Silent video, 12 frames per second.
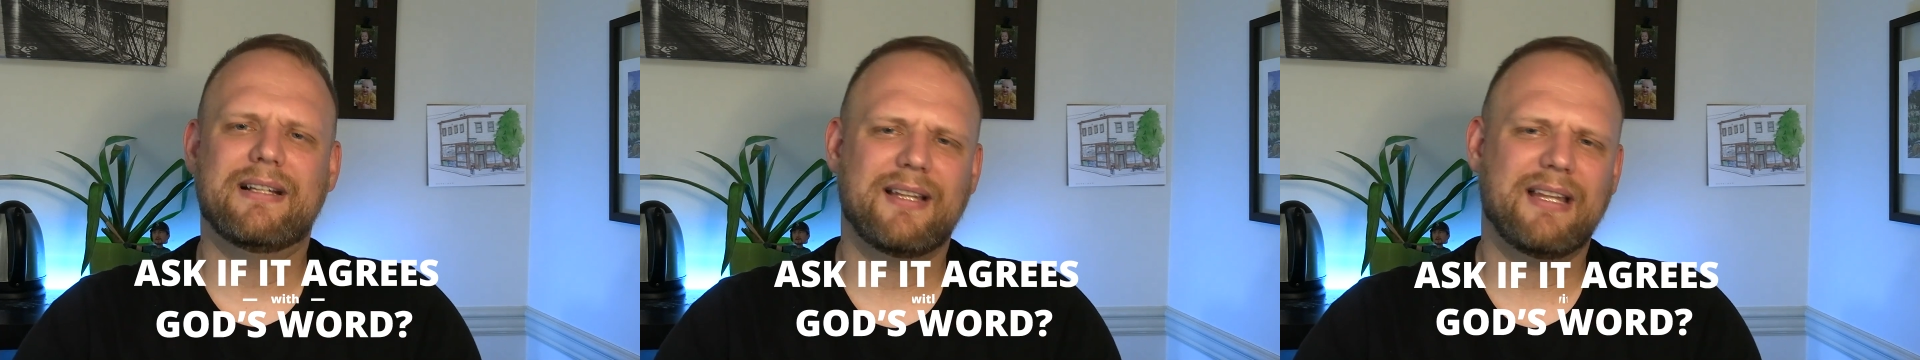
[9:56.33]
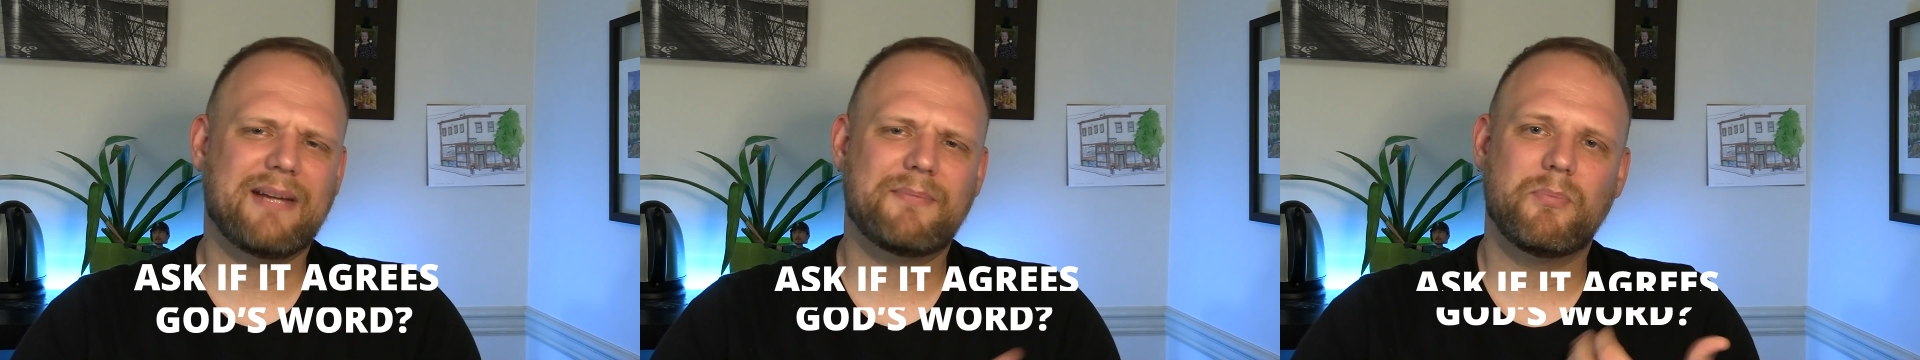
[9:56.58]

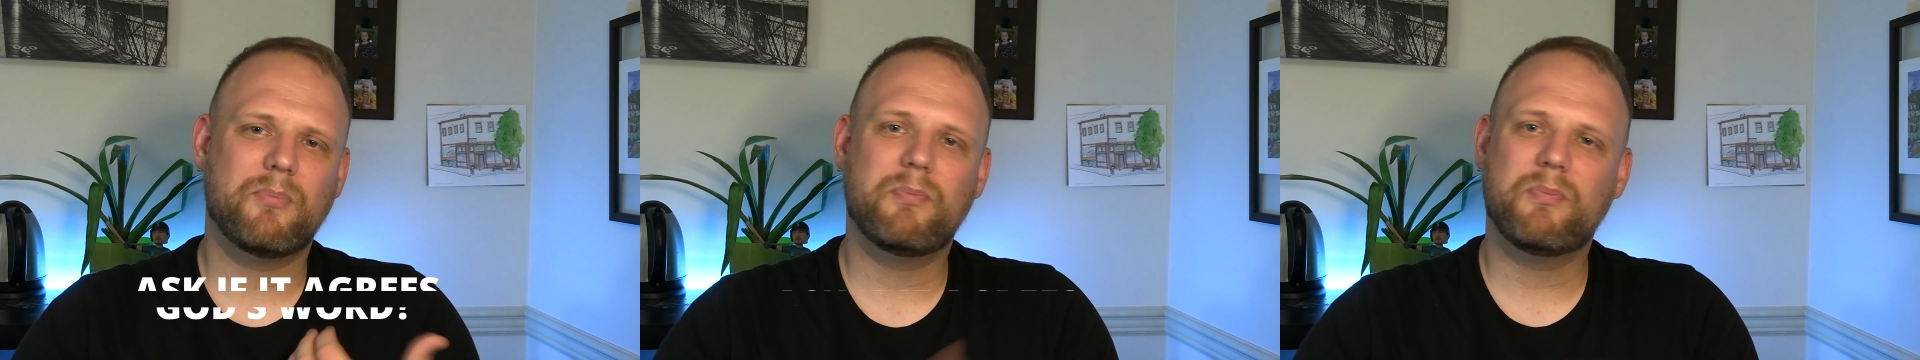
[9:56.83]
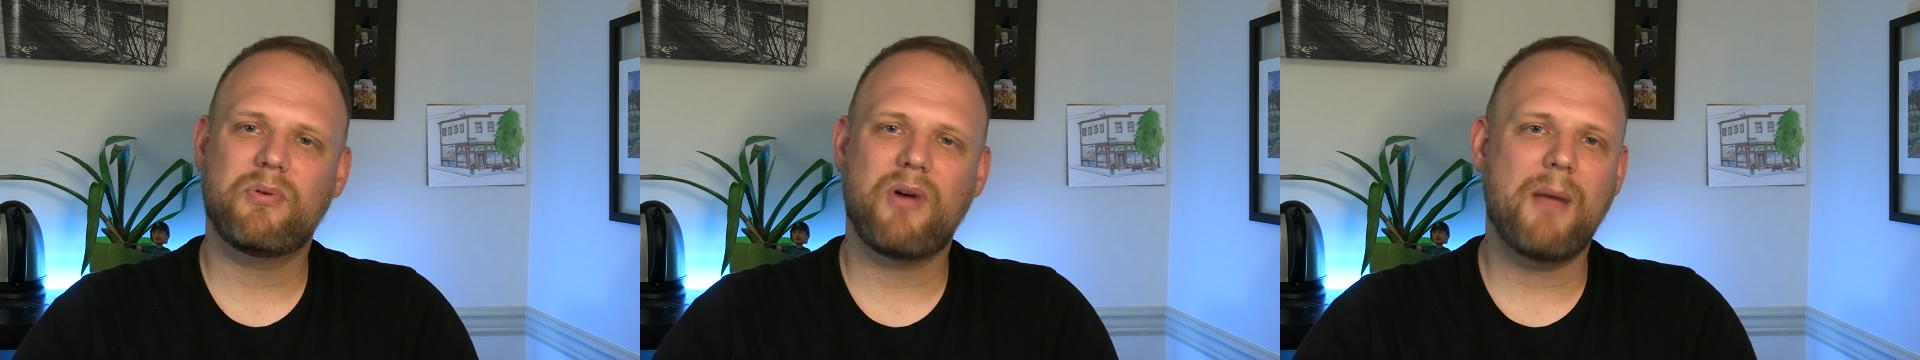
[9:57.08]
like,
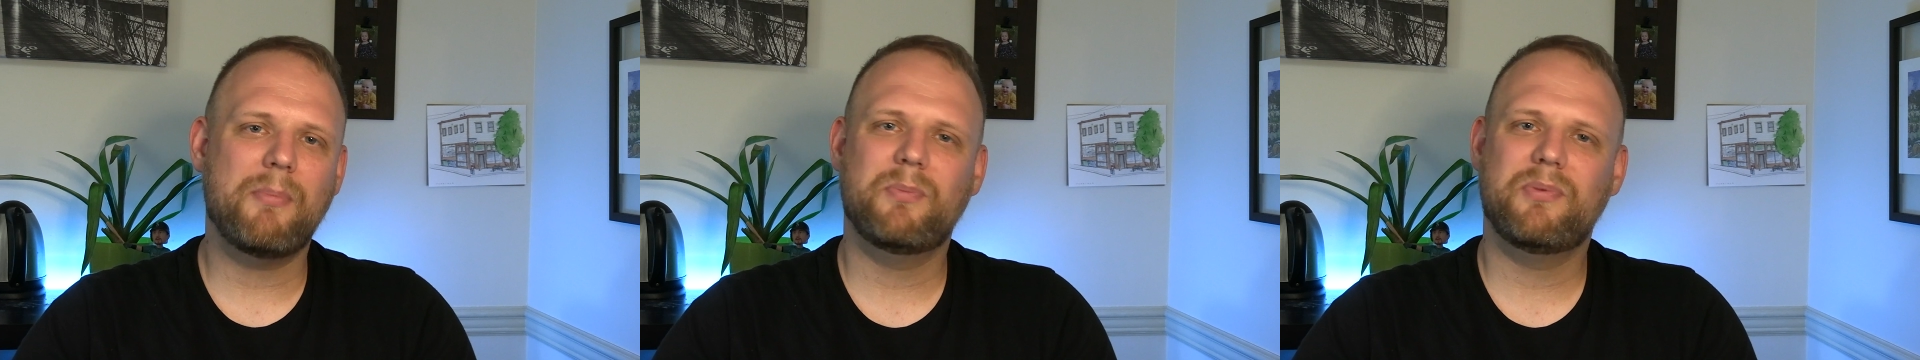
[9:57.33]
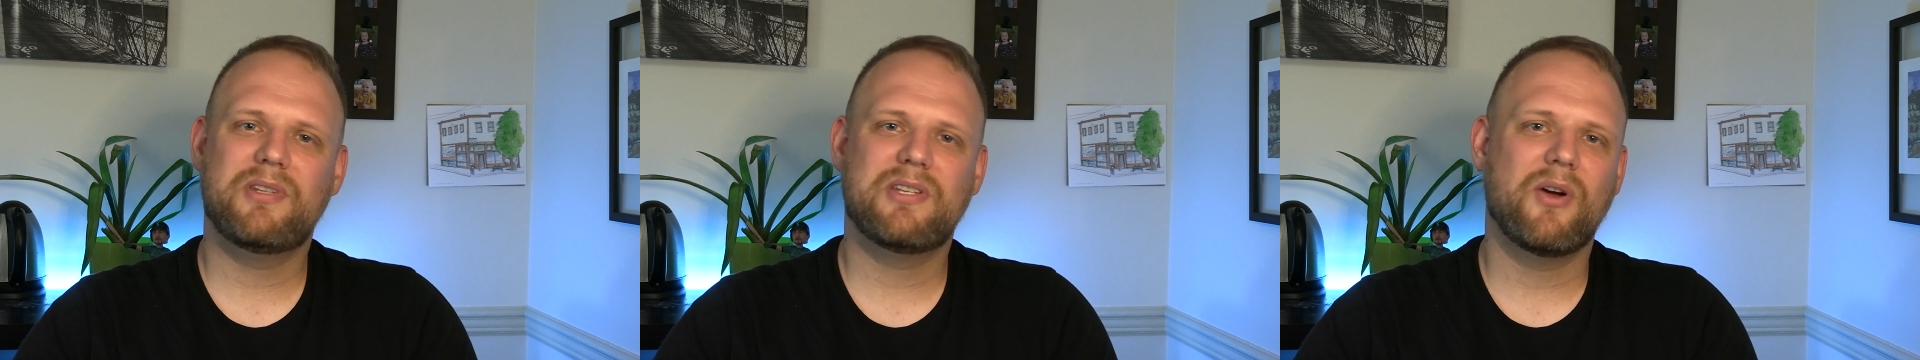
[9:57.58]

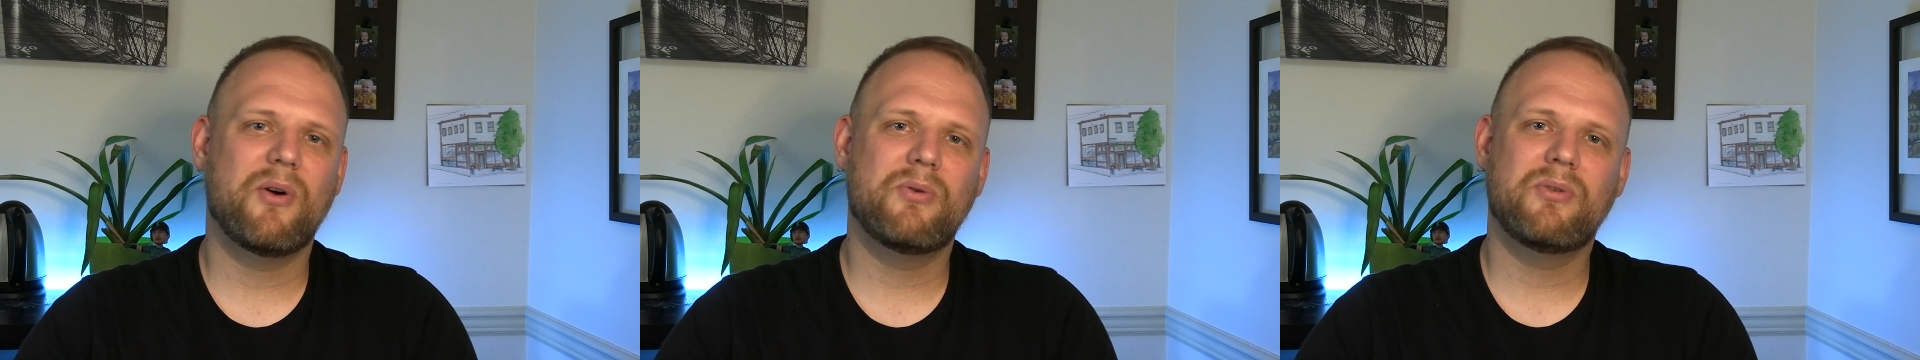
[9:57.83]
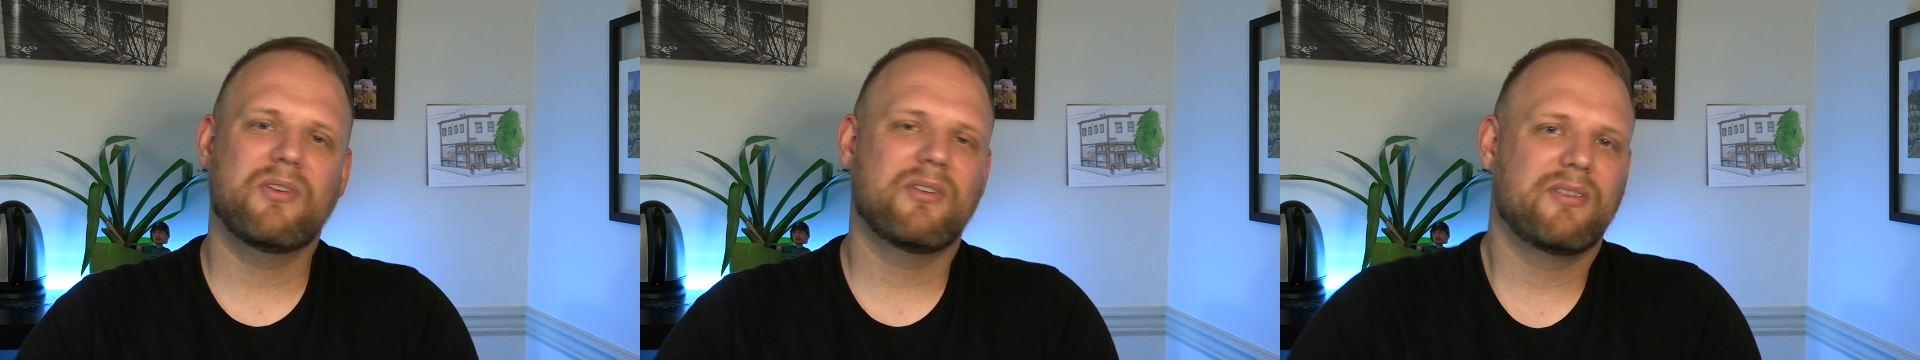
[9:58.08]
probably
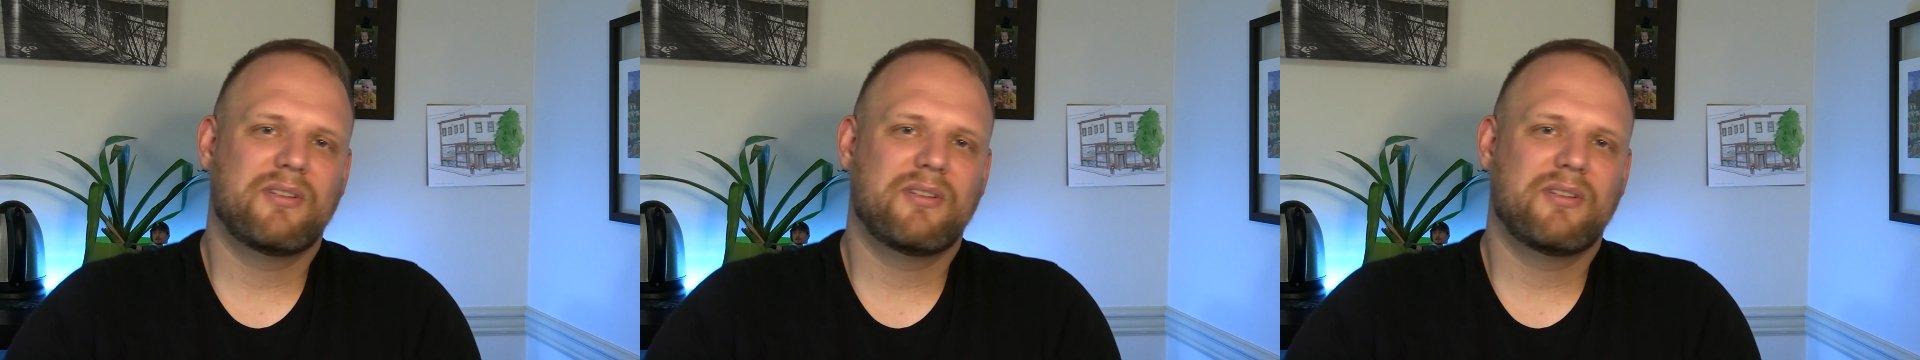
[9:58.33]
don't.